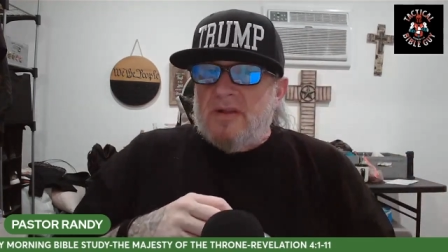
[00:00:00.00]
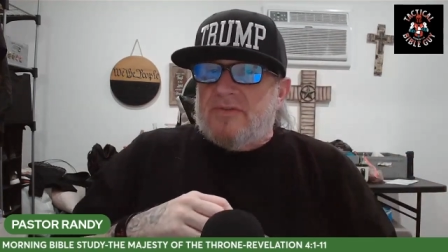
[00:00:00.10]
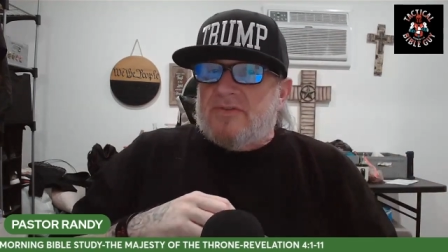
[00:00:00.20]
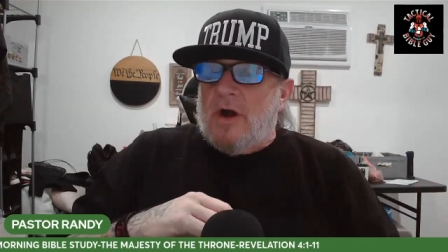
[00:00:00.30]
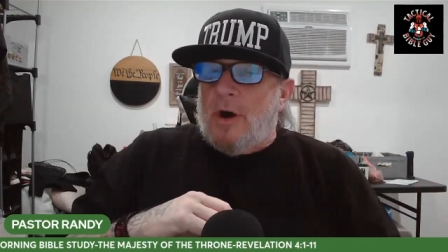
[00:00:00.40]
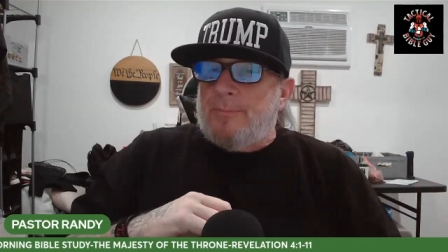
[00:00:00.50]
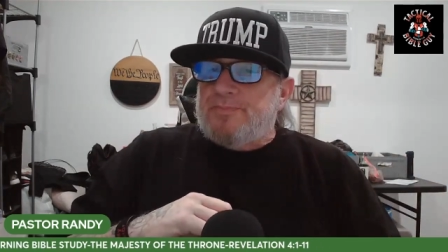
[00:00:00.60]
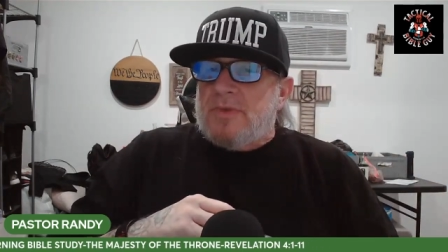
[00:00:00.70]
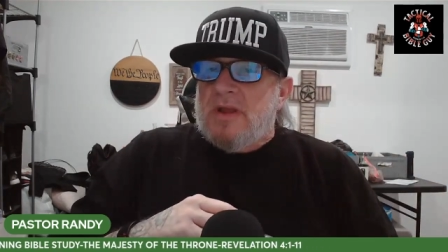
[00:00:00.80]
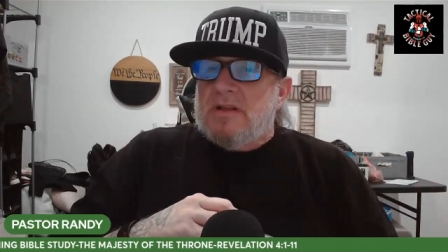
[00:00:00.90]
So,
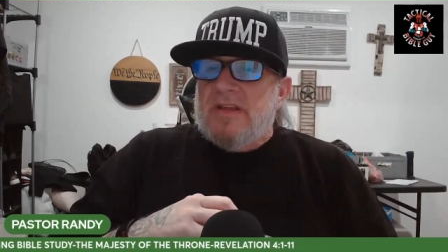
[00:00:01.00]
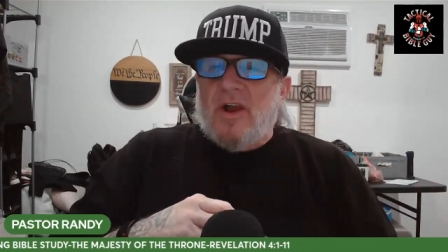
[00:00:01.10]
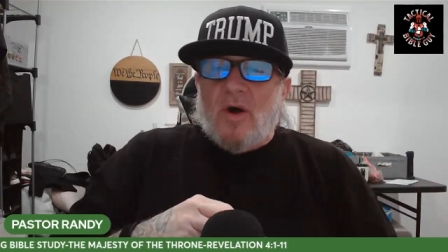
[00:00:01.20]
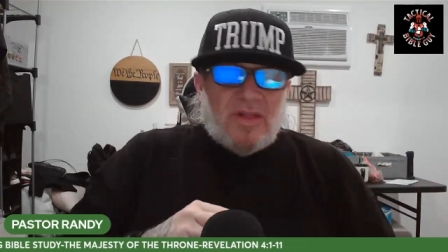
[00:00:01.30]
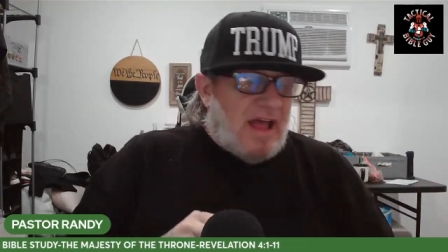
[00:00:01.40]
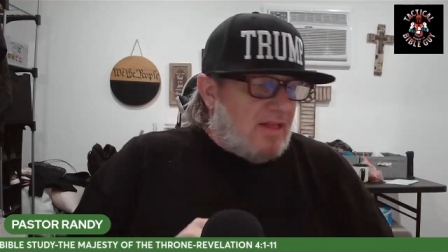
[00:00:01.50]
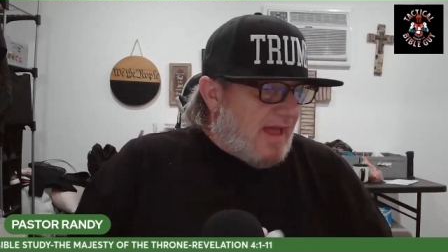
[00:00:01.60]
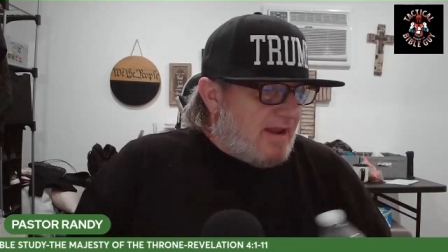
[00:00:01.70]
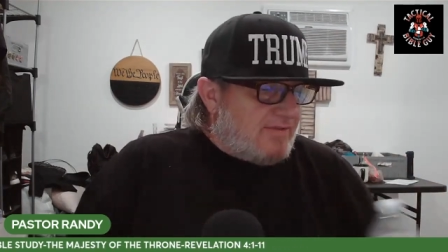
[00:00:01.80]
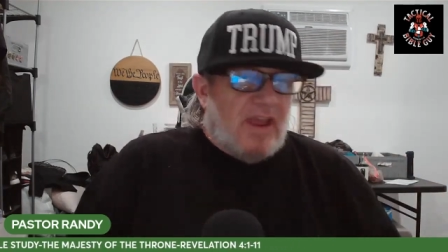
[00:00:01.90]
you know, let,
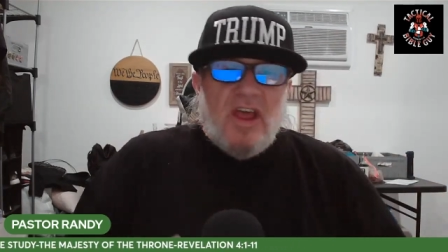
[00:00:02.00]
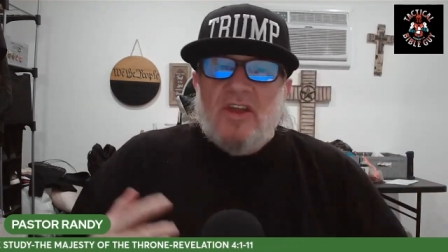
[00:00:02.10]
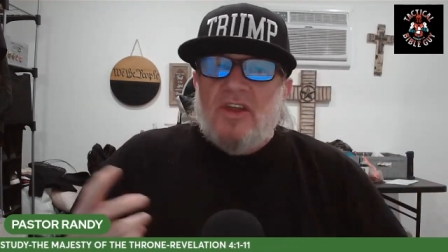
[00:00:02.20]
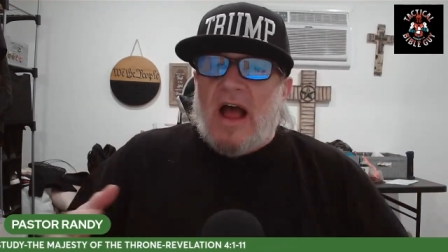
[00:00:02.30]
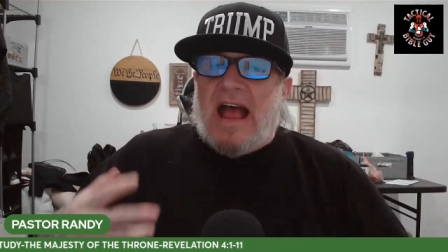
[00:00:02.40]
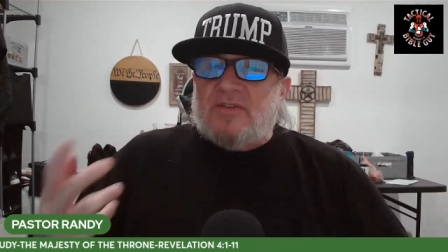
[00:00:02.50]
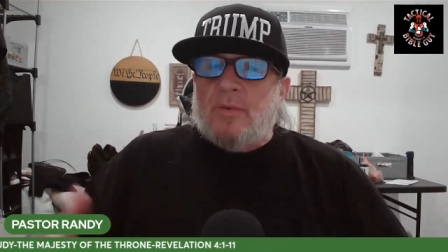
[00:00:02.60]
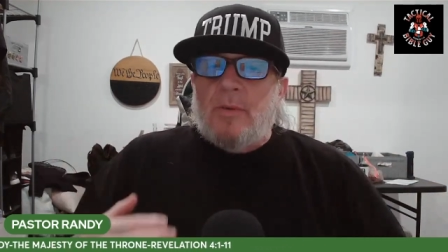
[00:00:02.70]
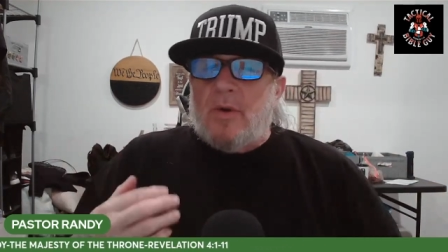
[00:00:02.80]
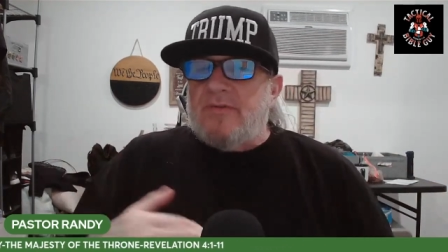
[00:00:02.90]
let us, you know, as
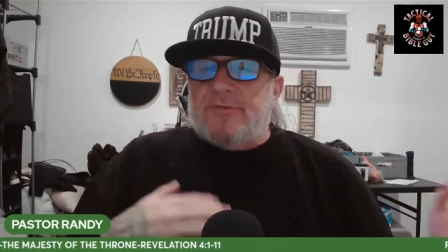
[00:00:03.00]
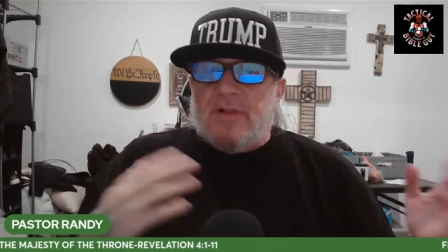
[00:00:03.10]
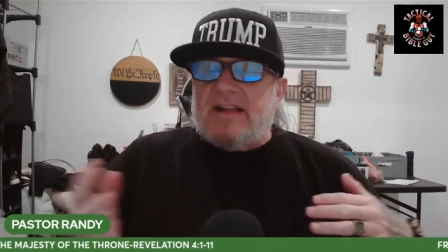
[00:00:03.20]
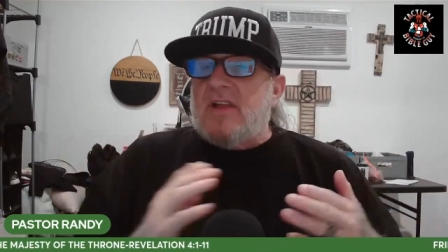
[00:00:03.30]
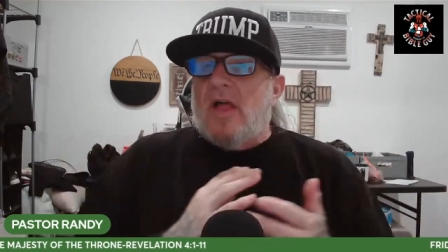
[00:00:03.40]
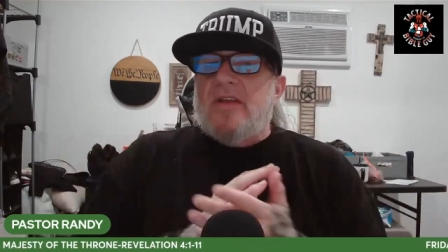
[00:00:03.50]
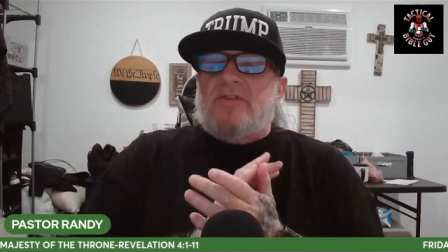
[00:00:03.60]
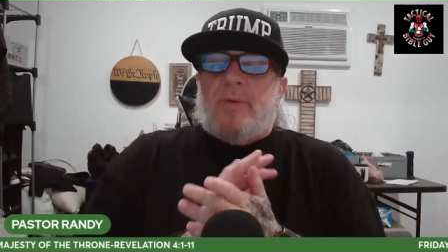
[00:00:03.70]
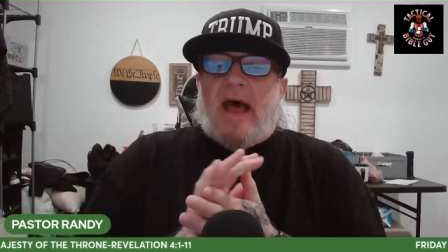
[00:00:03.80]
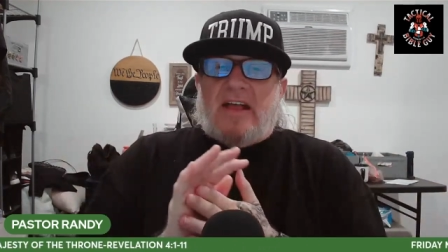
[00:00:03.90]
we reflect on
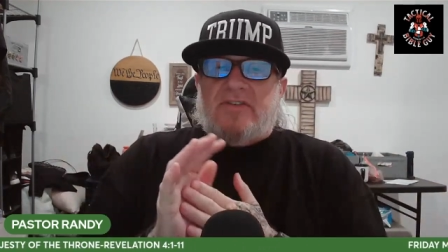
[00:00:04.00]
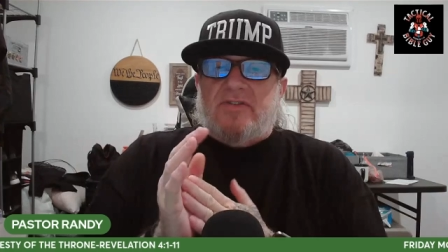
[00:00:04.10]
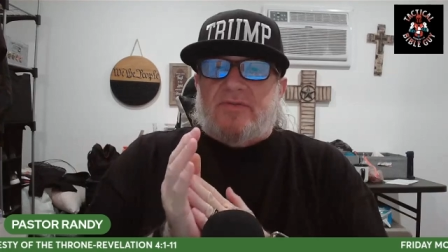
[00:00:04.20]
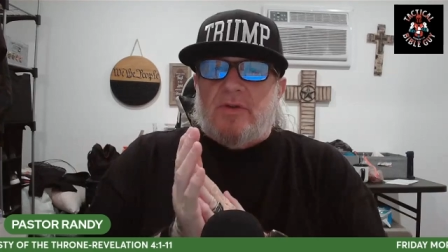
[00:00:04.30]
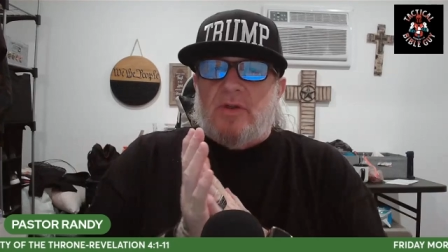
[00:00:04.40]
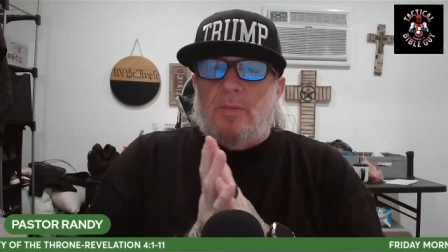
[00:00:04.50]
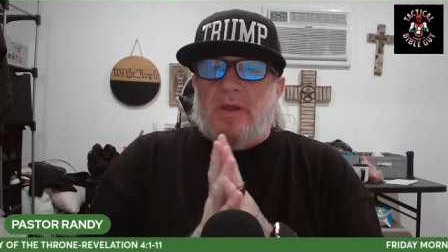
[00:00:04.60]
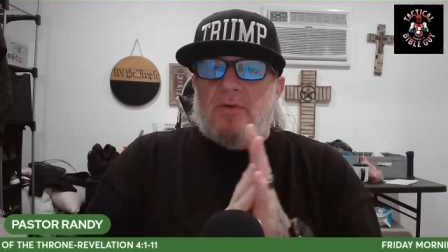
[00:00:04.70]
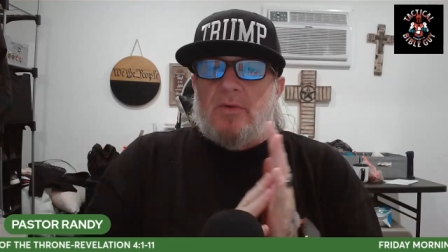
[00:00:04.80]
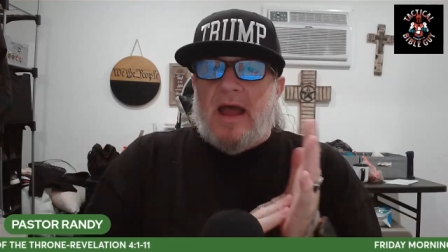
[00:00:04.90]
this passage for a little
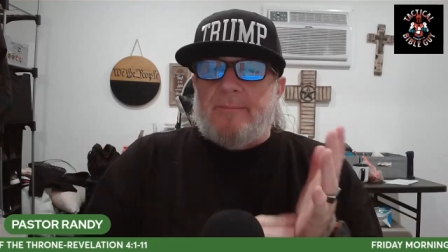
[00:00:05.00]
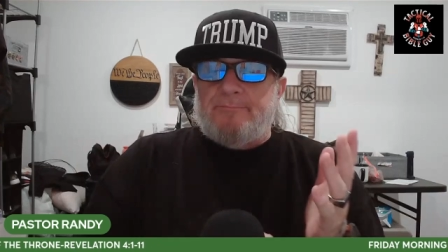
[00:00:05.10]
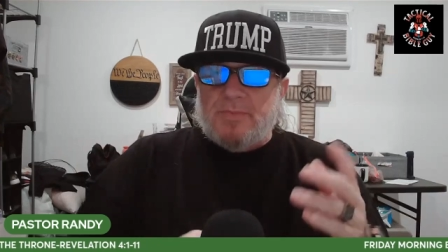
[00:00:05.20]
bit, right?